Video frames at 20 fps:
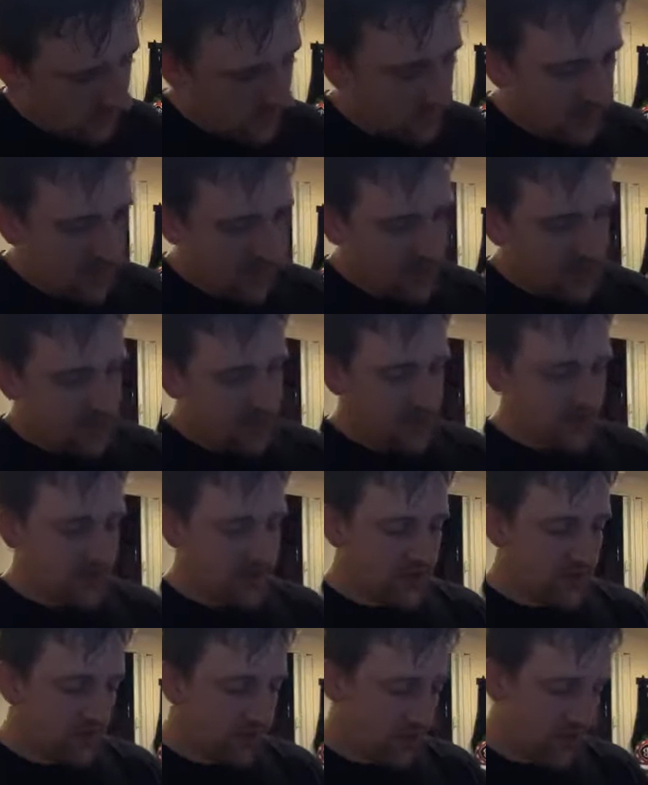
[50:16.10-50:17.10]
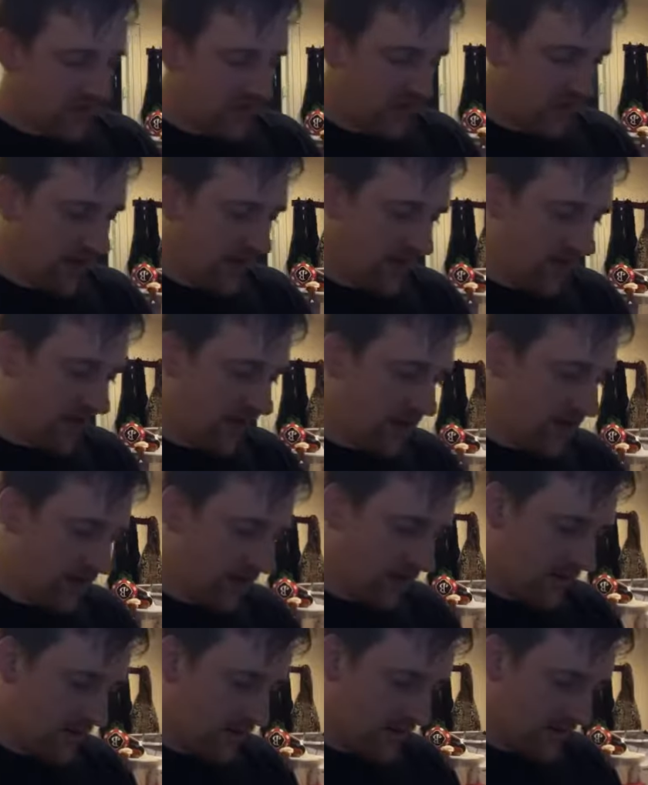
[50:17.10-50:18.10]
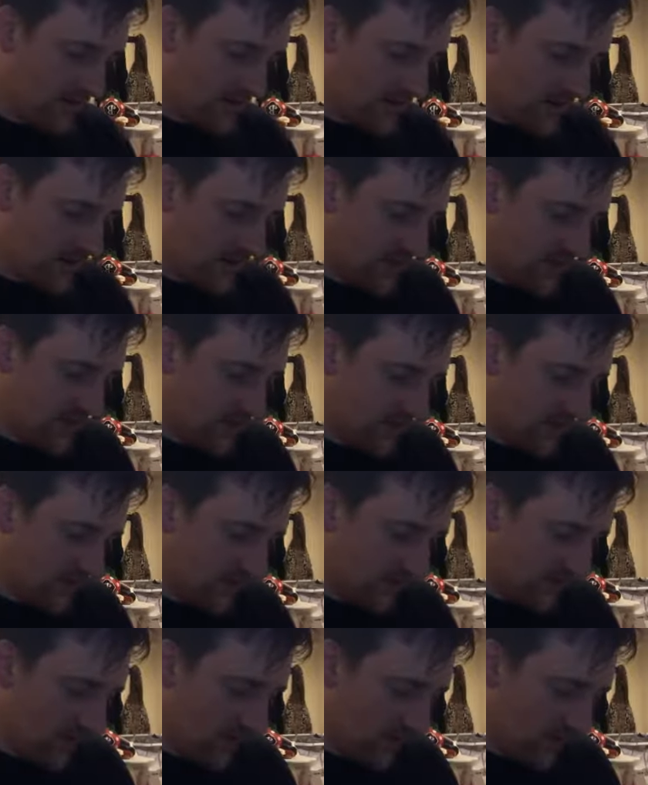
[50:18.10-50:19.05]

pages are so thin, they stick together.